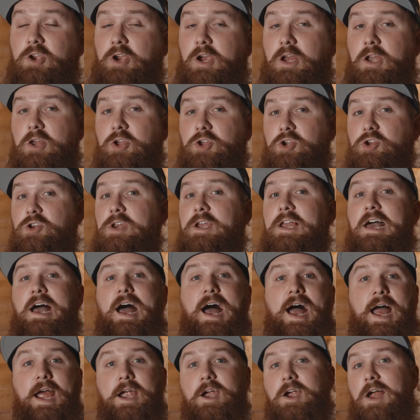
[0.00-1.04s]
you're gonna shoot at a
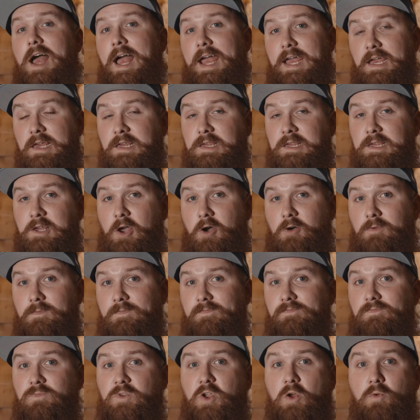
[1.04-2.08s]
higher ISO.
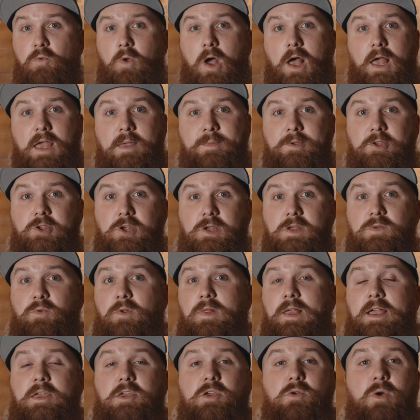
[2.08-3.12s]
Your RAW images will
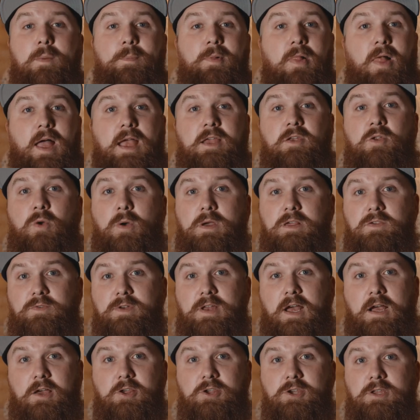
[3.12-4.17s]
let you apply noise
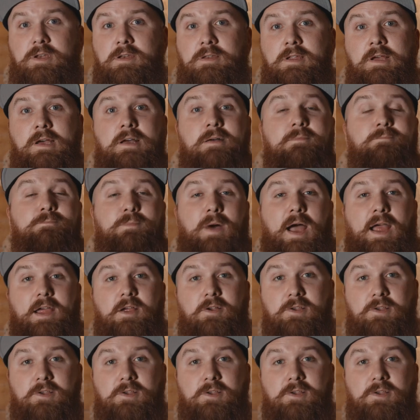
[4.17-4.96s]
reduction by